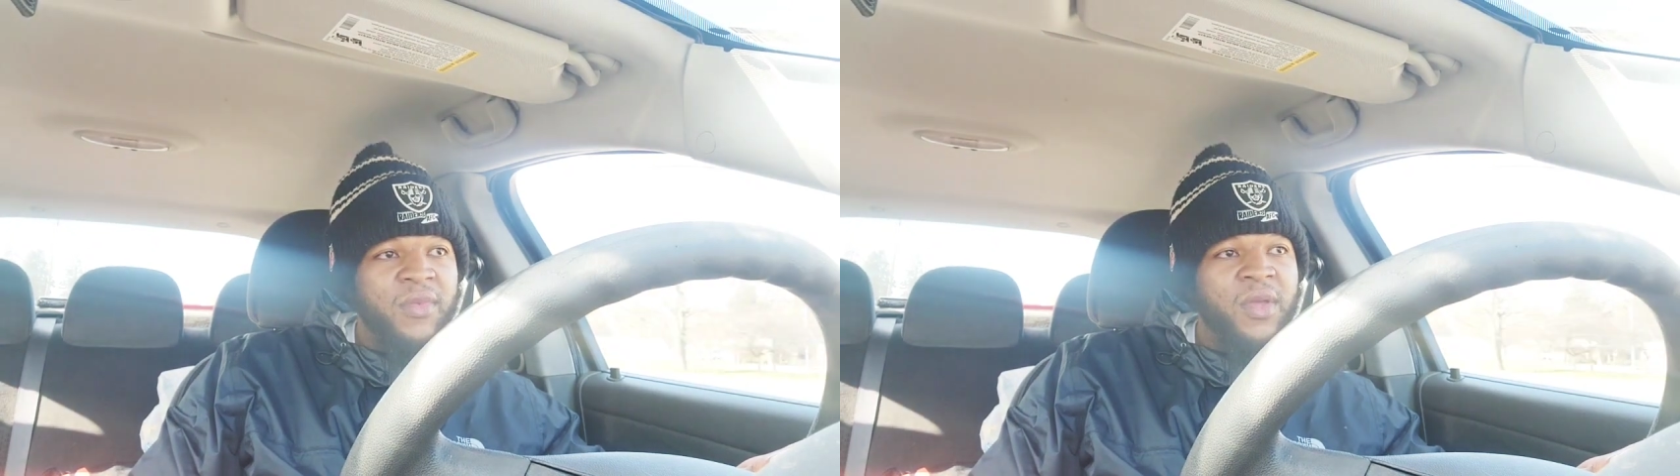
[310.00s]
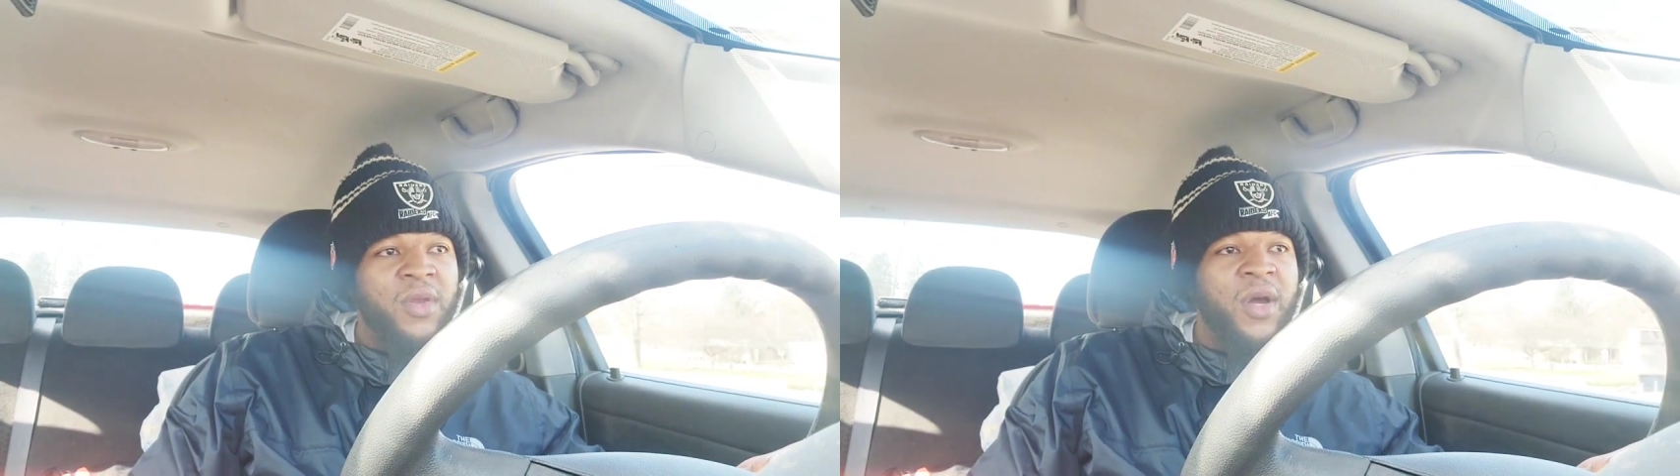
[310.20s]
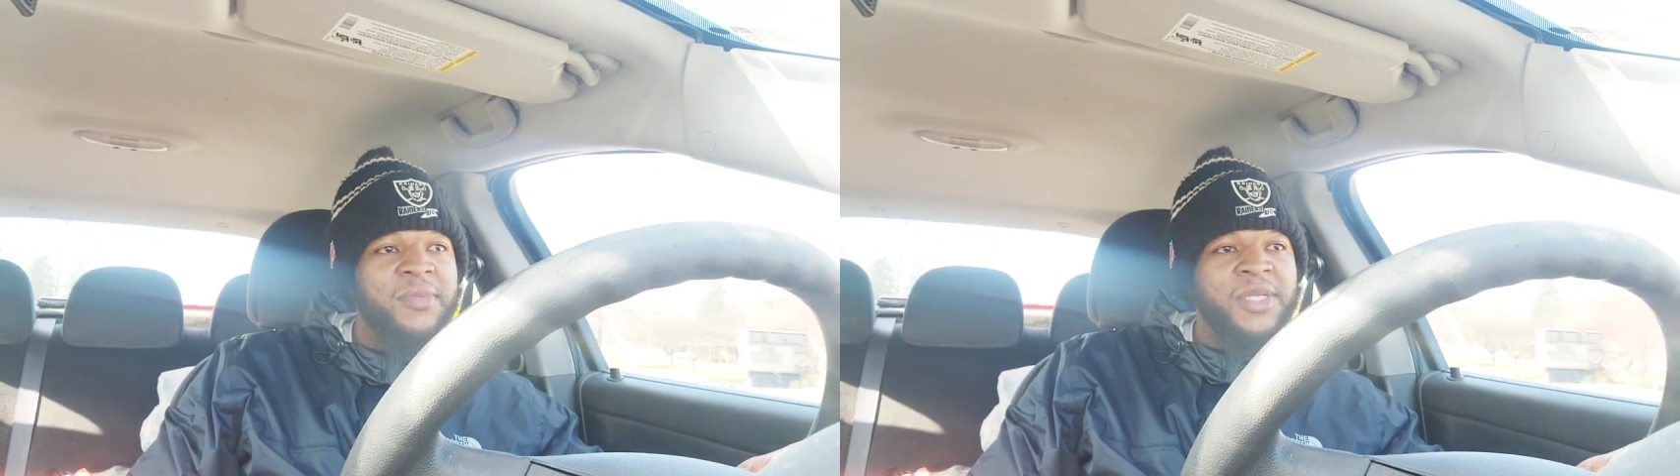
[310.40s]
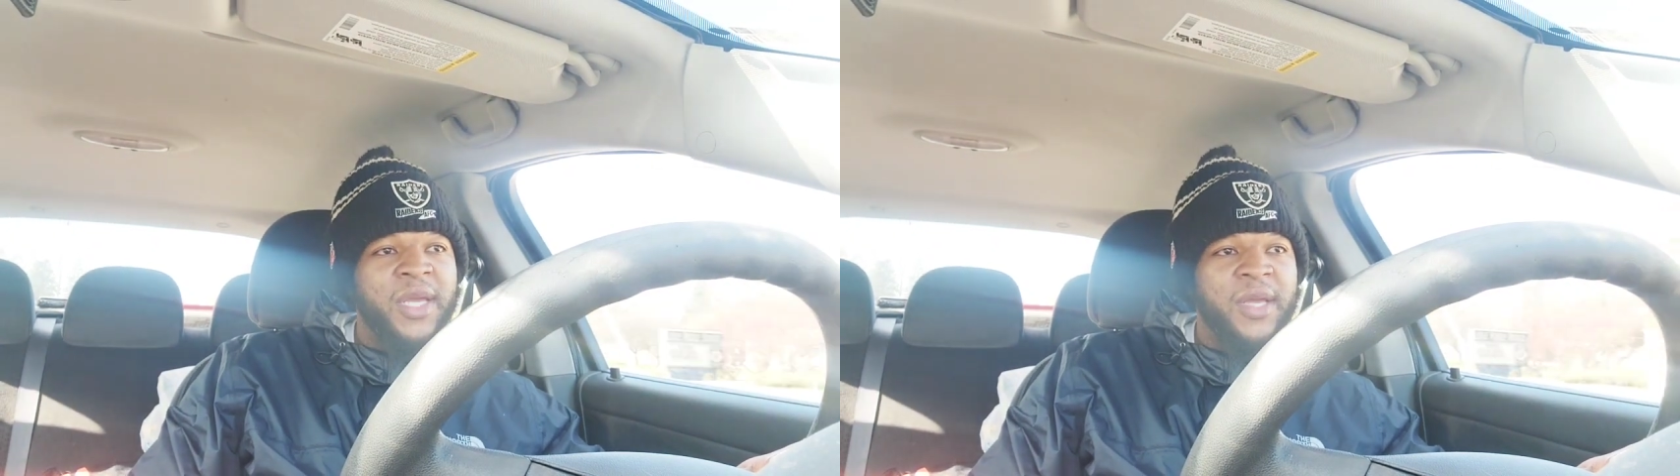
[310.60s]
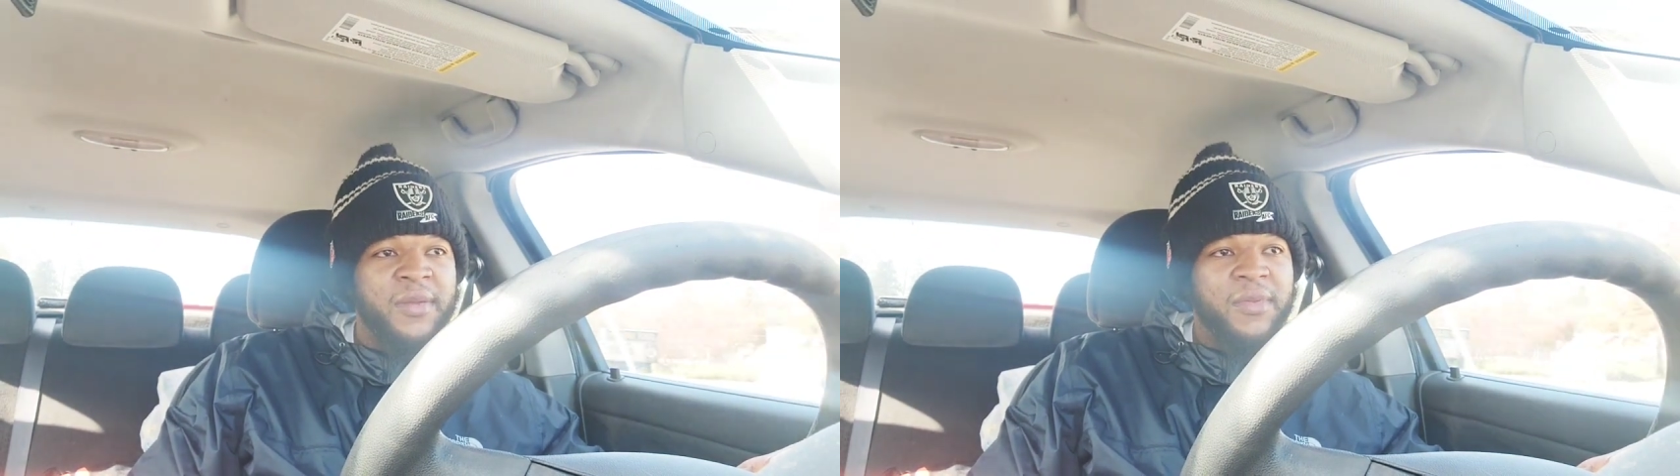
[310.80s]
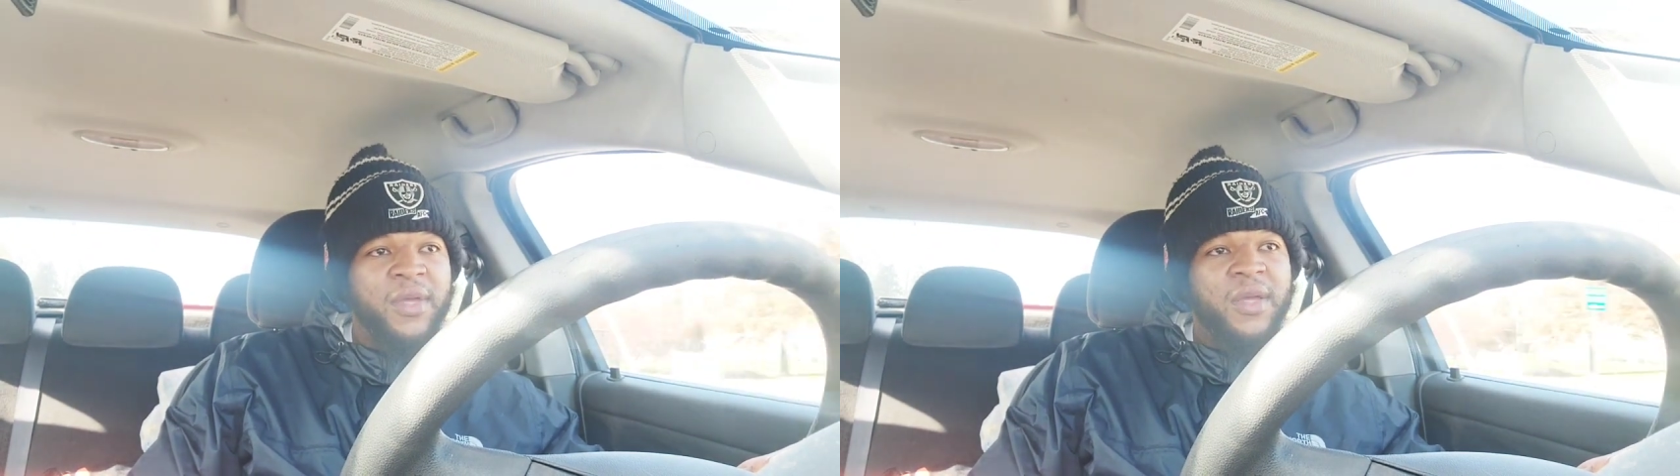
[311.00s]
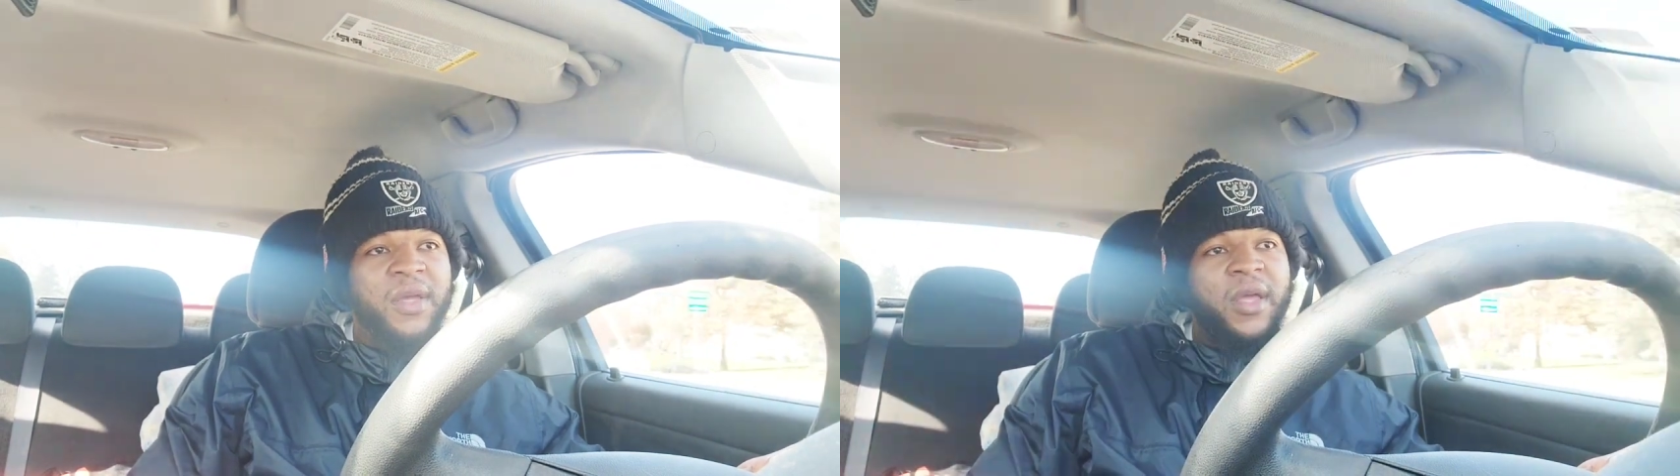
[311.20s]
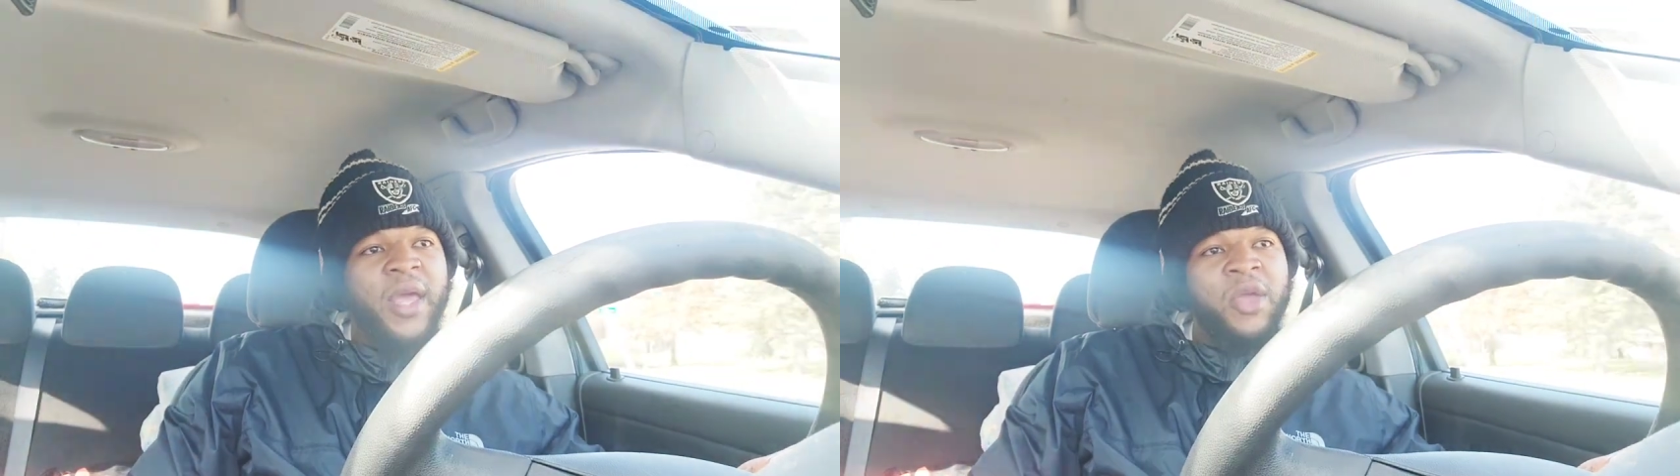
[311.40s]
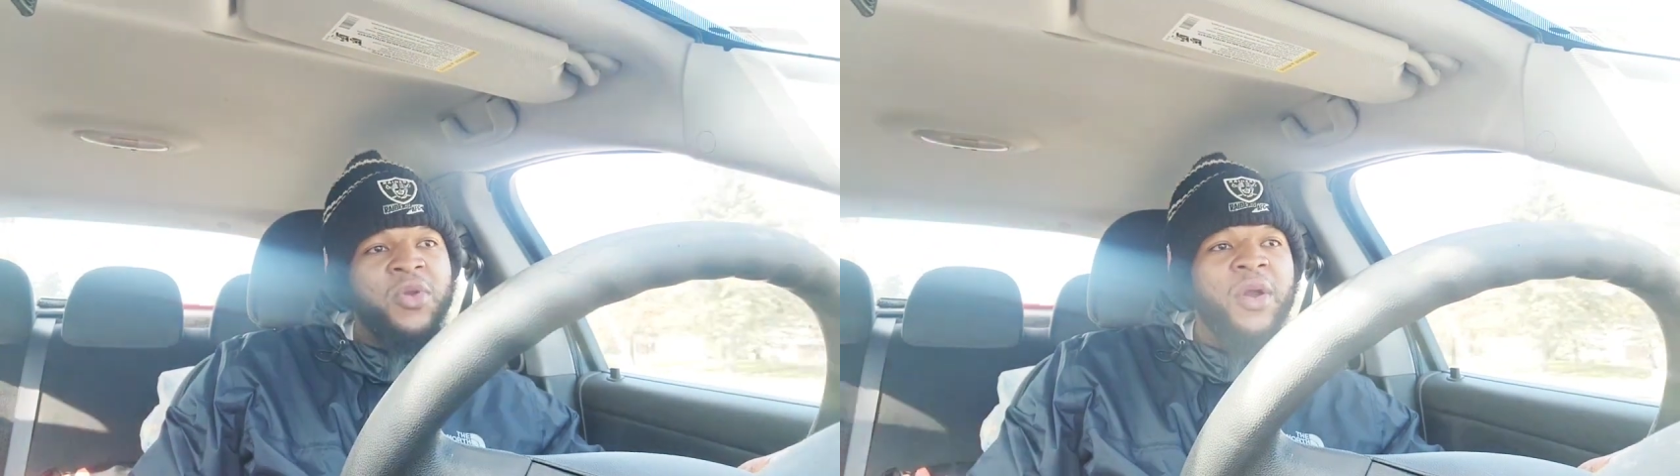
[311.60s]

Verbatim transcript: You know what I'm saying? And you